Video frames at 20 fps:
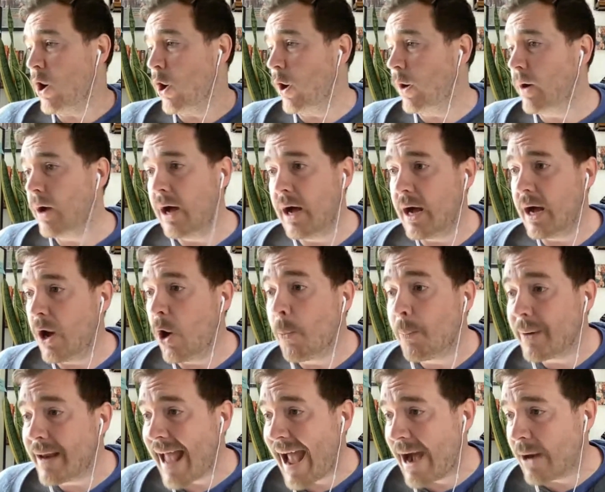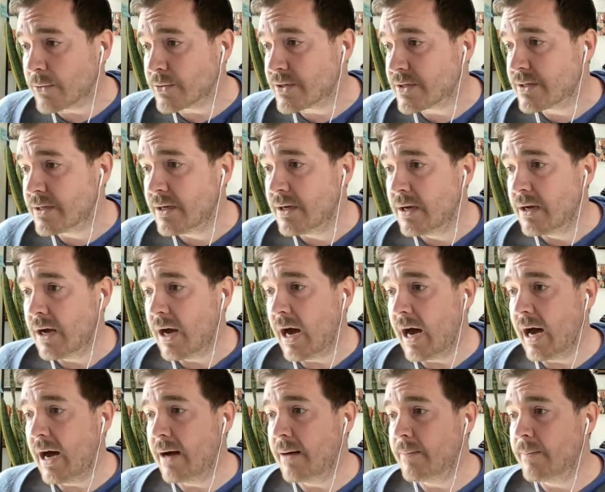open house.
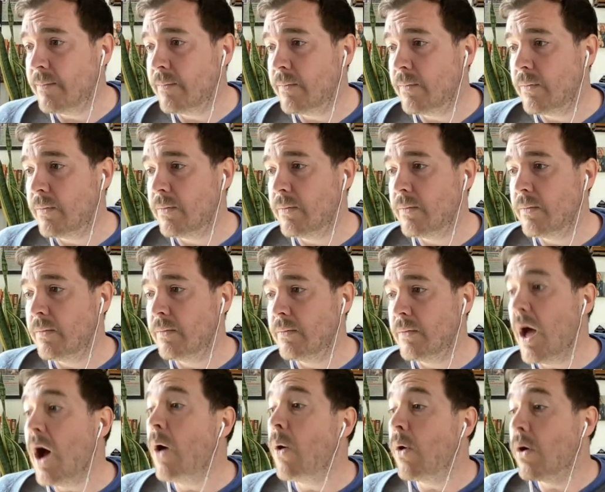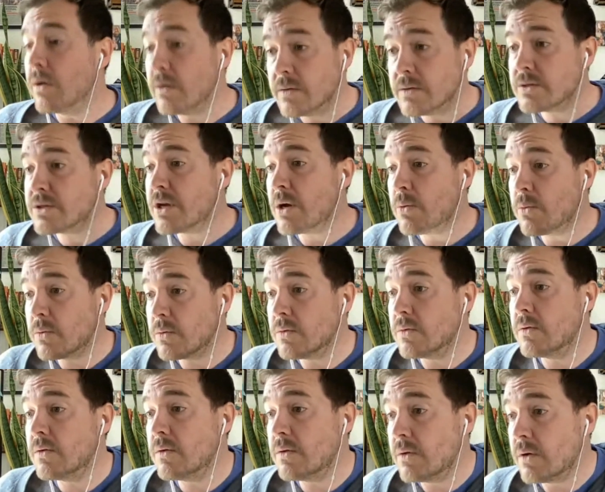So
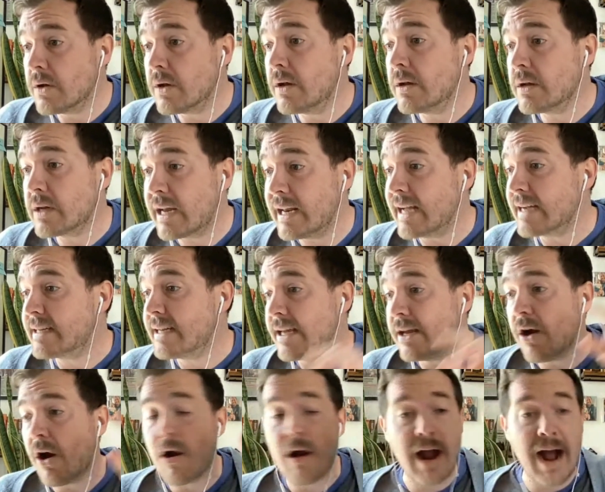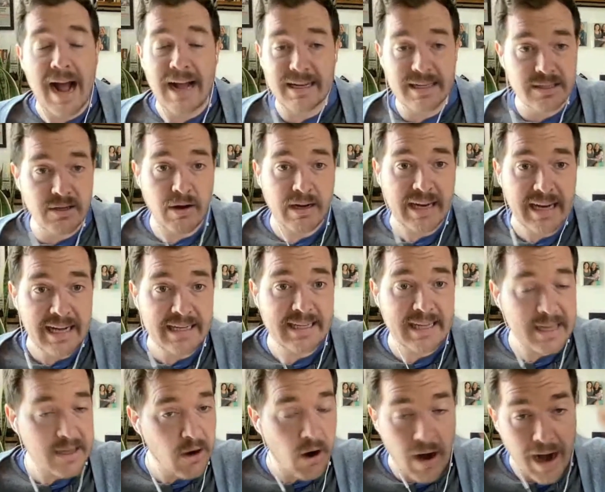Connect ER. Sorry, Connect
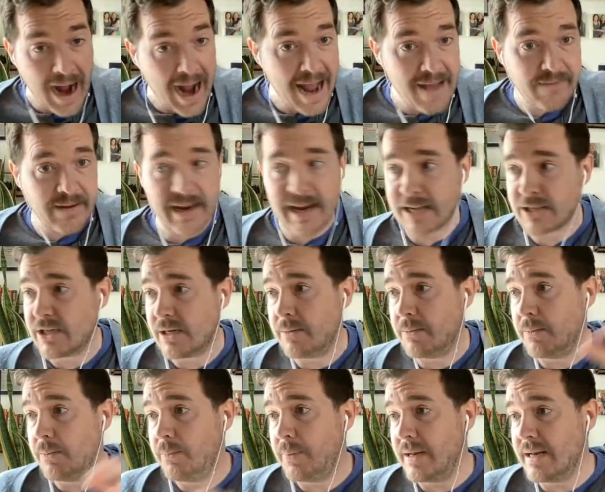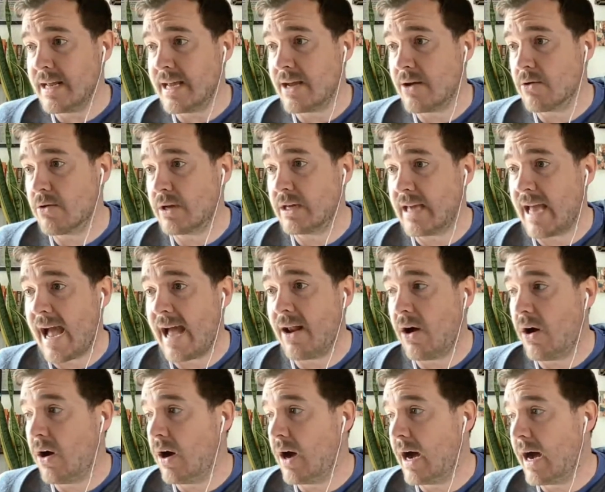ER. I have not actually been here yet.
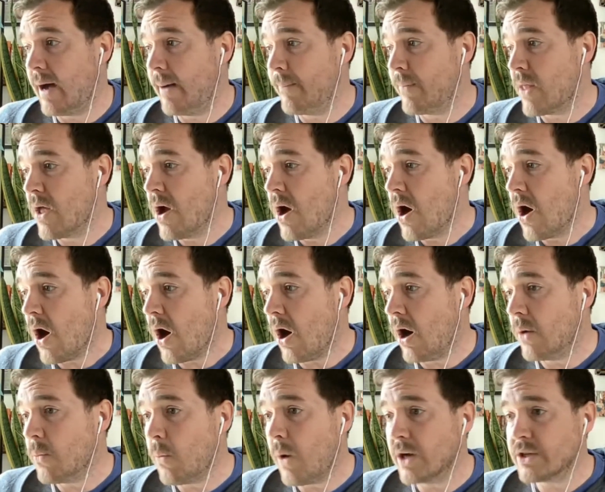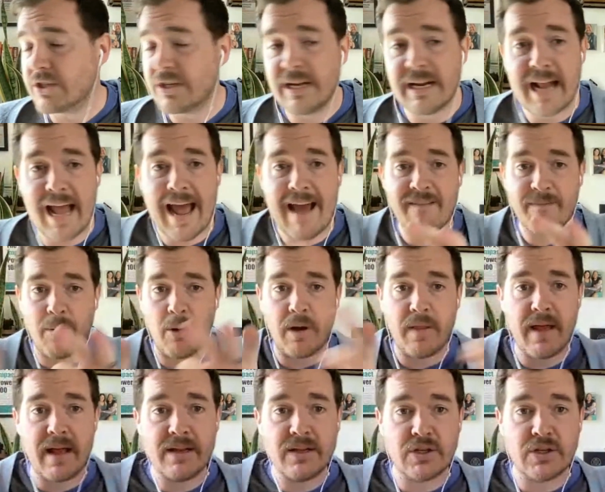On Washington Ave, part of
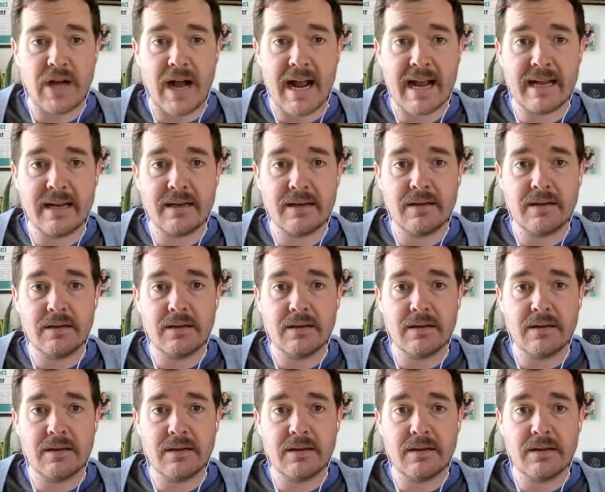that giant